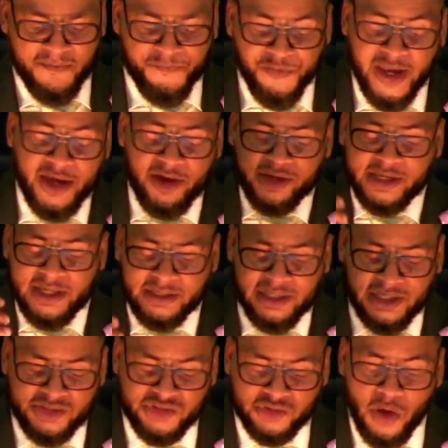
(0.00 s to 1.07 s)
Fear can
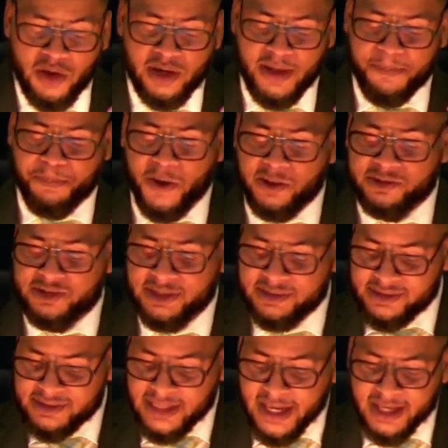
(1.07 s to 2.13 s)
distort a
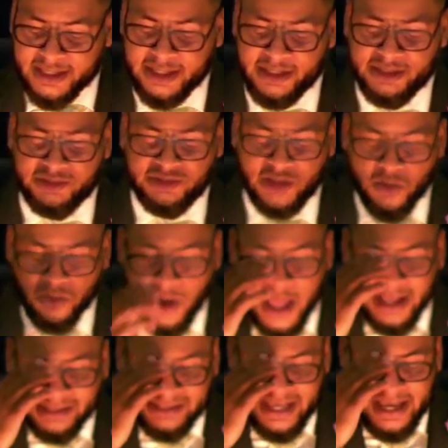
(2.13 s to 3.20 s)
person's thinking so
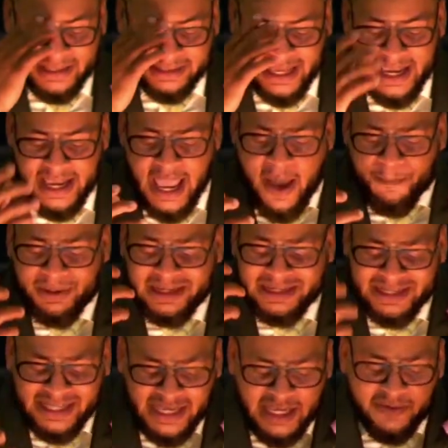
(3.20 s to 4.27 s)
that they
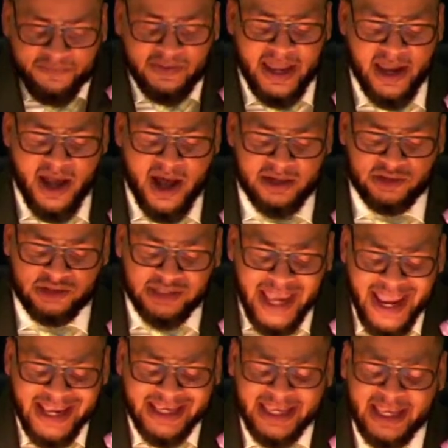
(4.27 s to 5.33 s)
believe they are
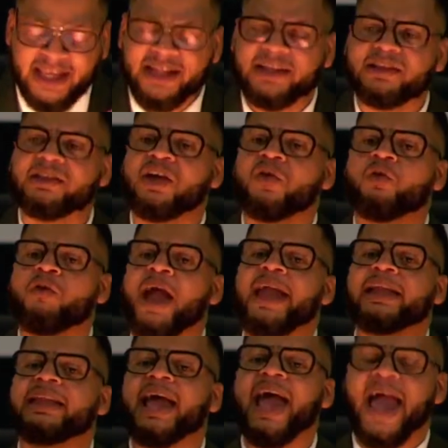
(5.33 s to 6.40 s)
taking the
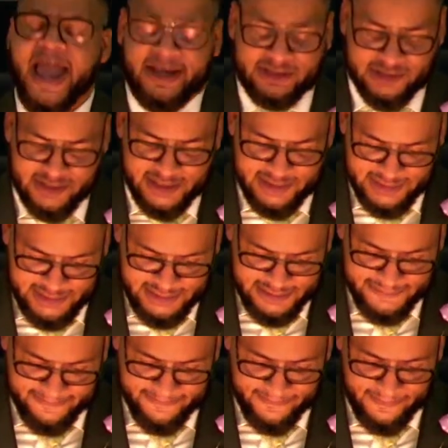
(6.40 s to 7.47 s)
right action.
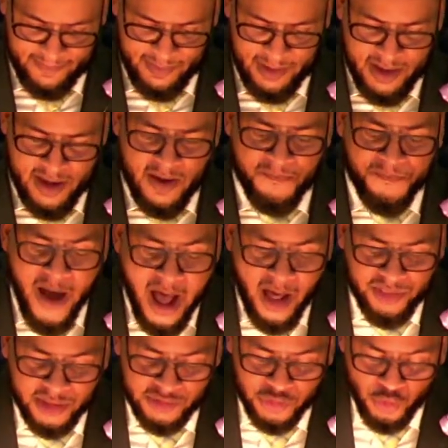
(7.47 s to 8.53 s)

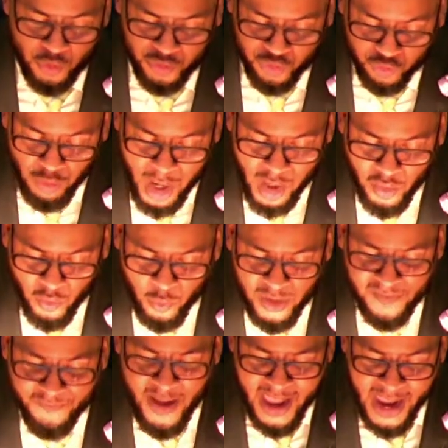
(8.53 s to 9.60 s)
Fathers who struggle
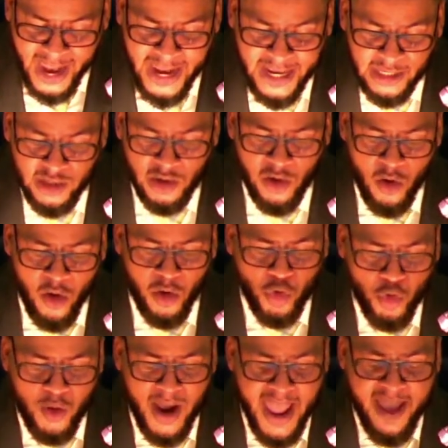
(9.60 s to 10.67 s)
with anger or
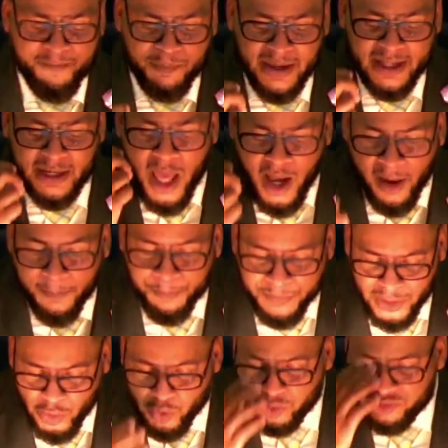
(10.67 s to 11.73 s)
who have been
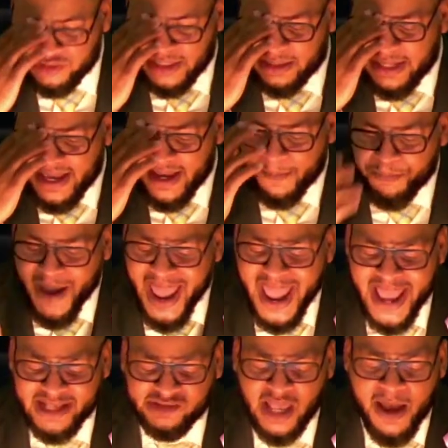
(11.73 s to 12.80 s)
abused in their
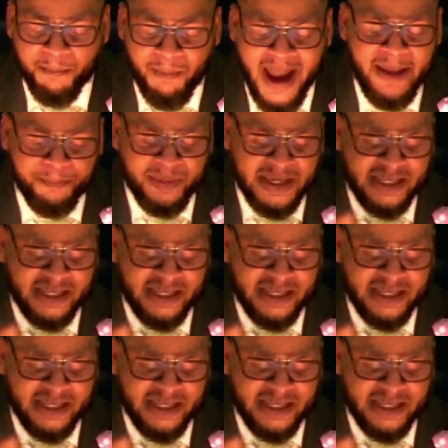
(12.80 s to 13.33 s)
past might